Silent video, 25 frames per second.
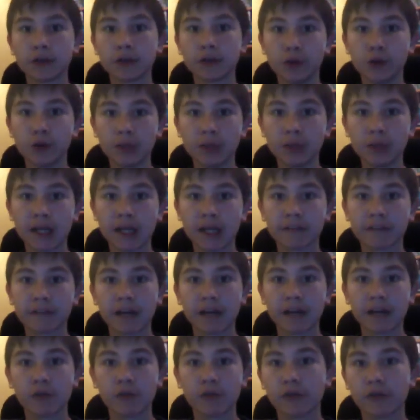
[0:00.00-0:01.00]

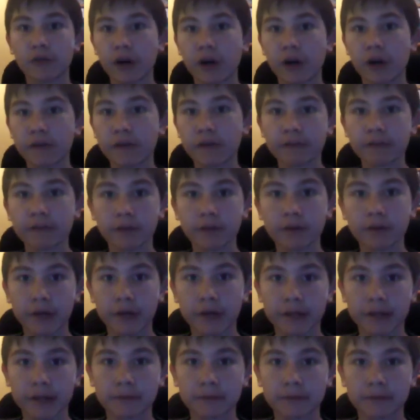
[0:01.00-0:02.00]
Q9505,
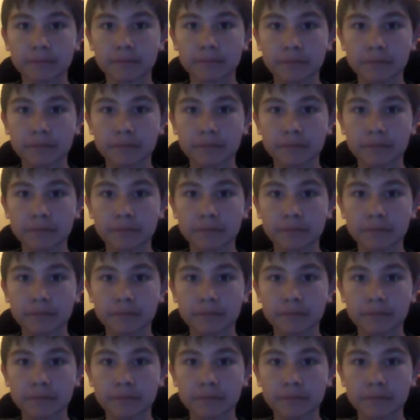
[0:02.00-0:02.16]
okay?